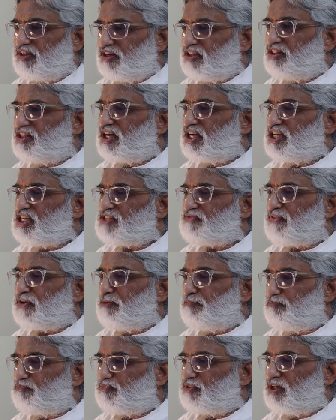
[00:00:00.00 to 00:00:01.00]
Lalita is
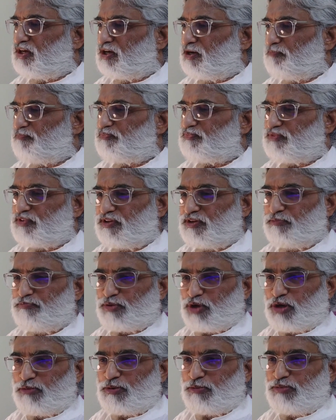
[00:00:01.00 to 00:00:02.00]
from
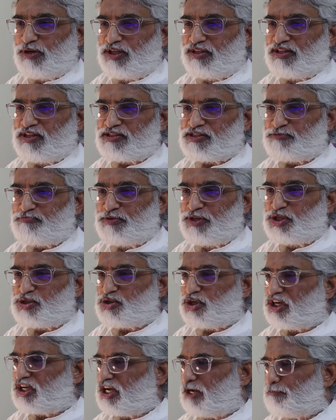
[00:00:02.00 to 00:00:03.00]
probably the
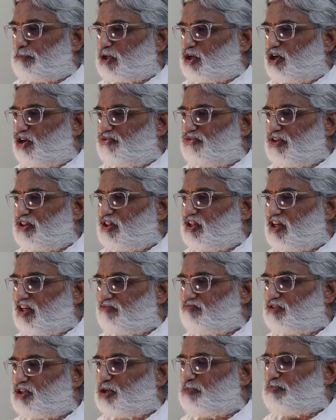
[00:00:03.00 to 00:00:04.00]
spiritual capital of
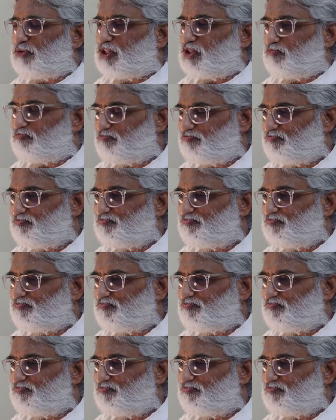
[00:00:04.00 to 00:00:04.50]
India, Tirupati.